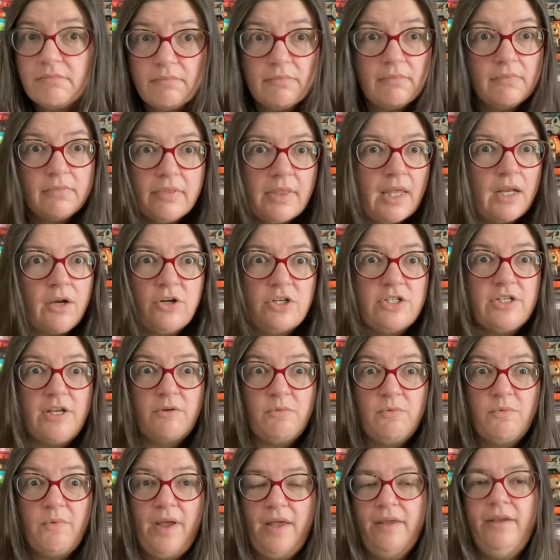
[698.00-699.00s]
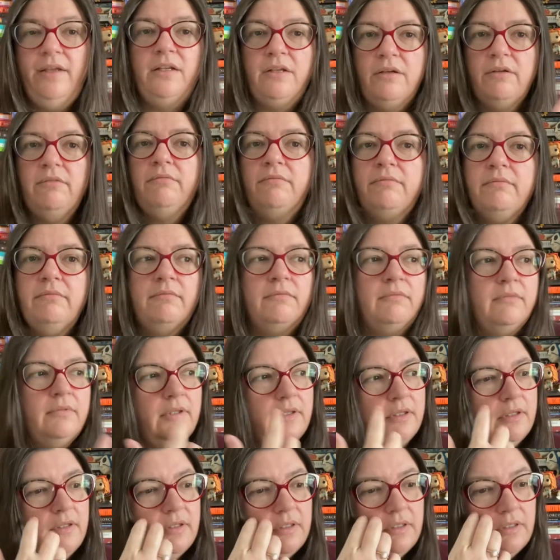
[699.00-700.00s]
that are done well, you know,
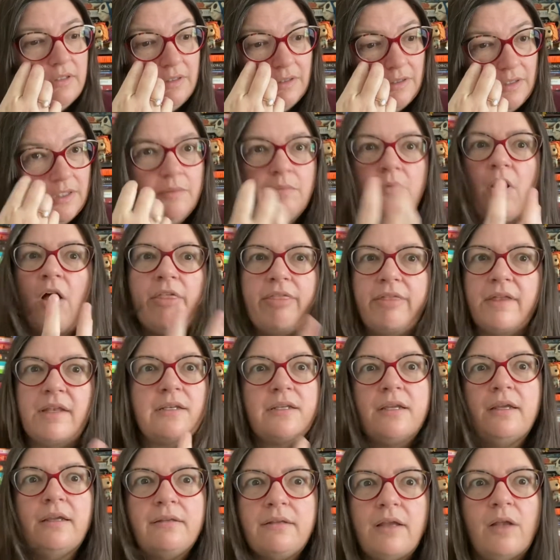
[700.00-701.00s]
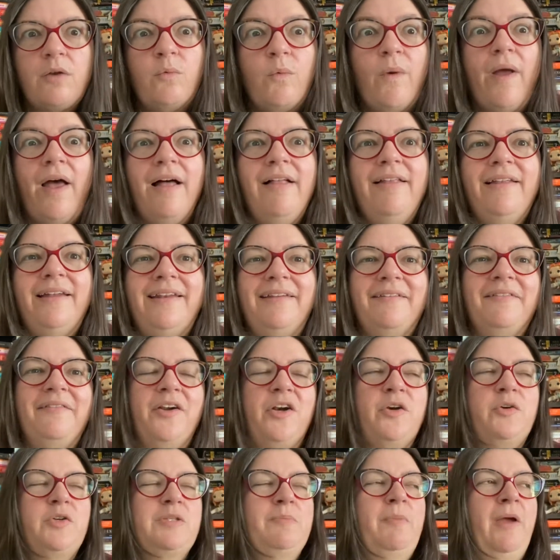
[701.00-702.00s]
seem authentic, done well in a very
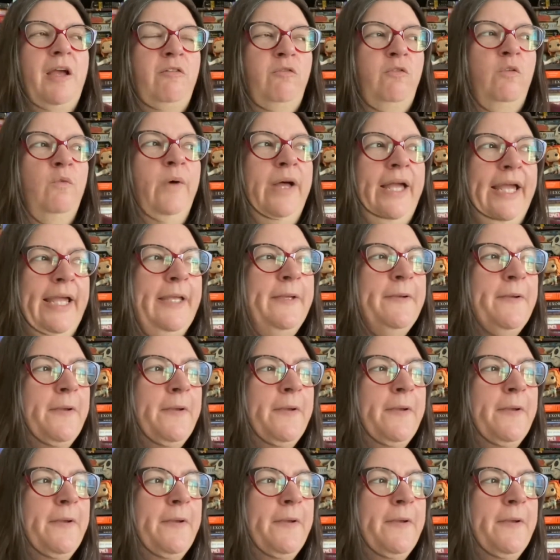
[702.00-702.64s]
respectful way.